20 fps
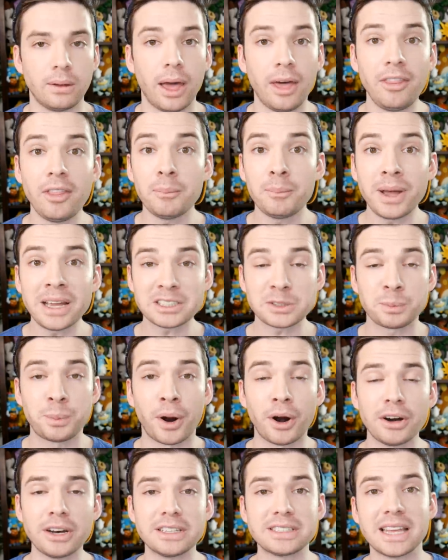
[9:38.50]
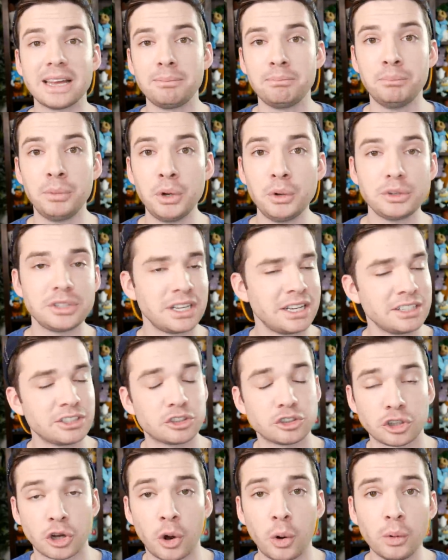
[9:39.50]
And the best part is that Moot is
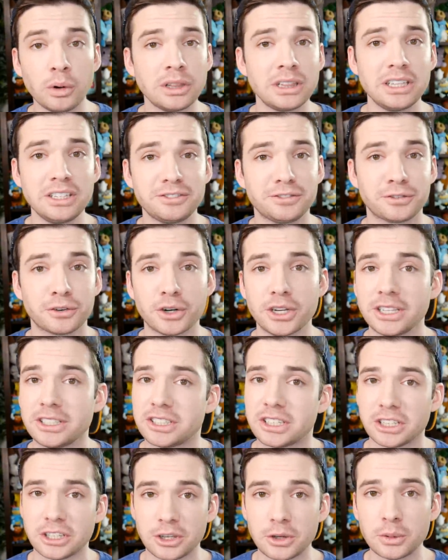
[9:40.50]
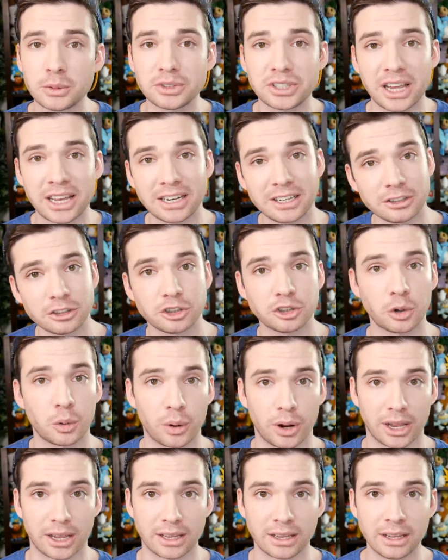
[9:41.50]
totally free to use and
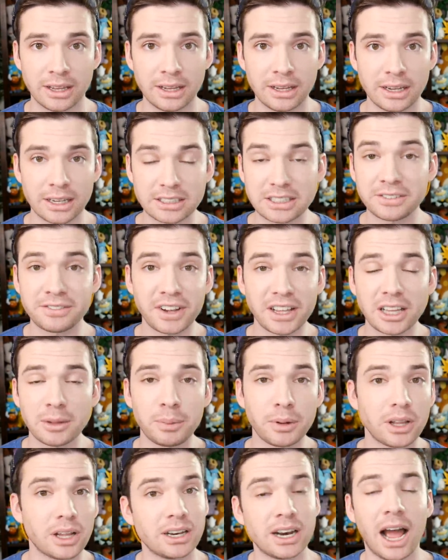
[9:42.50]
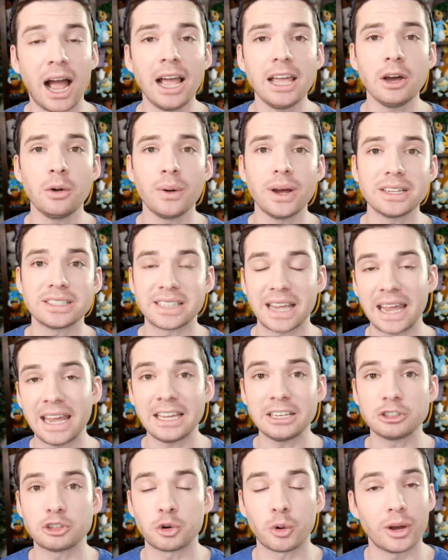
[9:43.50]
enjoy. It's available on iOS,
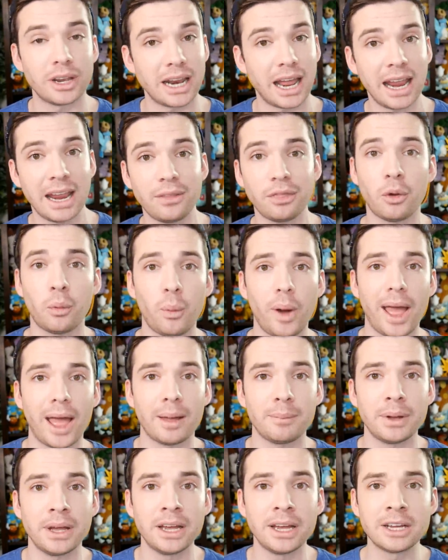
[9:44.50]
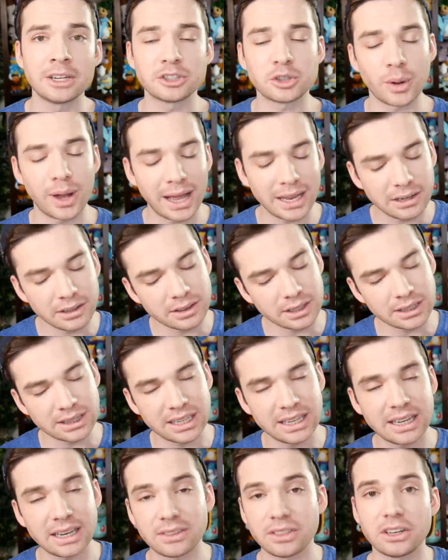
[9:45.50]
Android, and the web, so head to the link
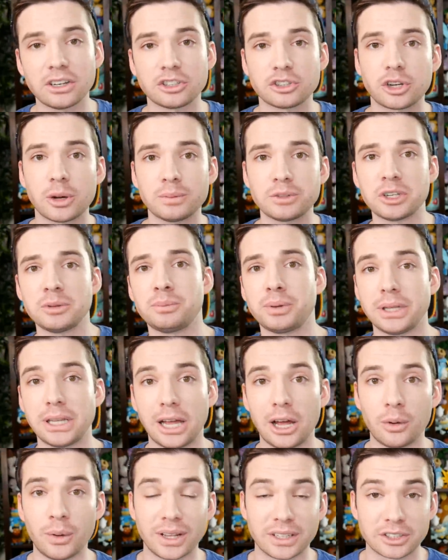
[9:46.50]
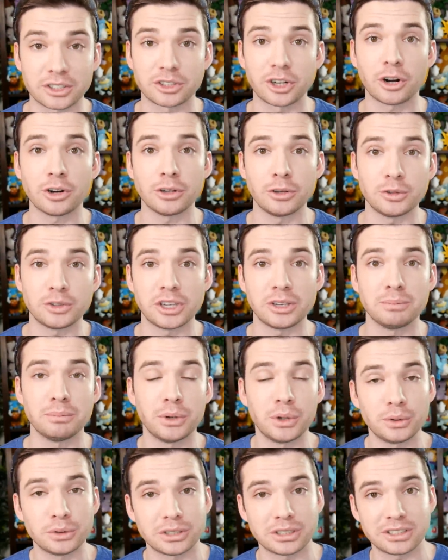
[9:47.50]
in the description below and start using
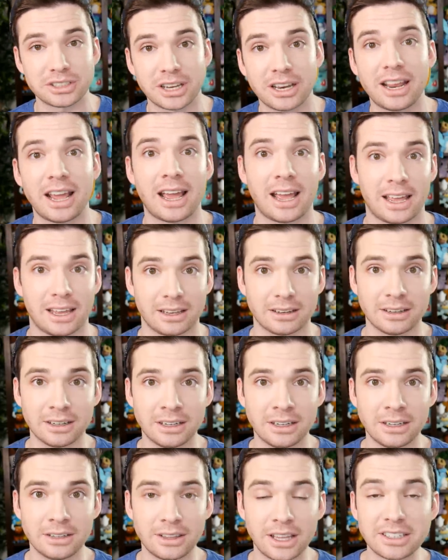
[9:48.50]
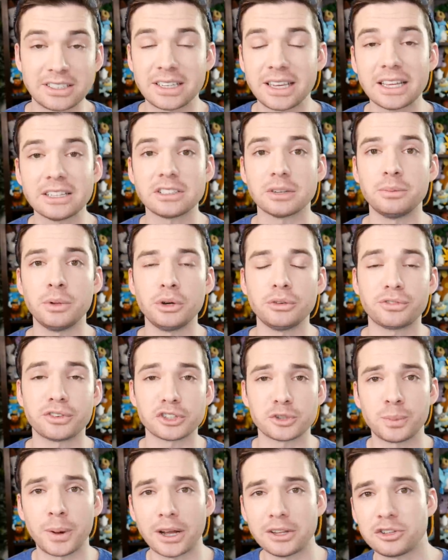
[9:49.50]
Moot today. Thanks again to Moot for
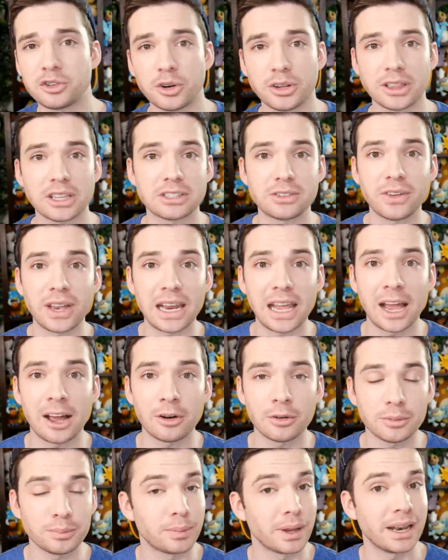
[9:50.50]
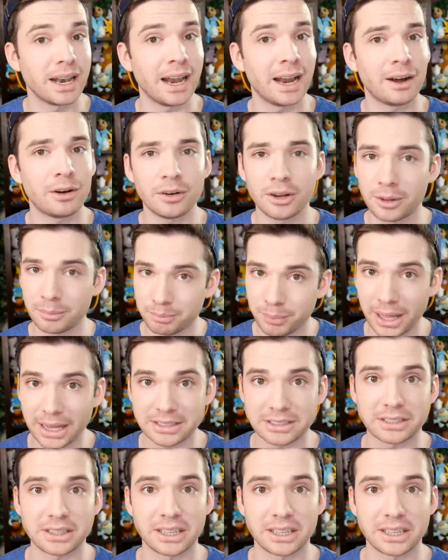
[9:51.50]
sponsoring this video, but now back to the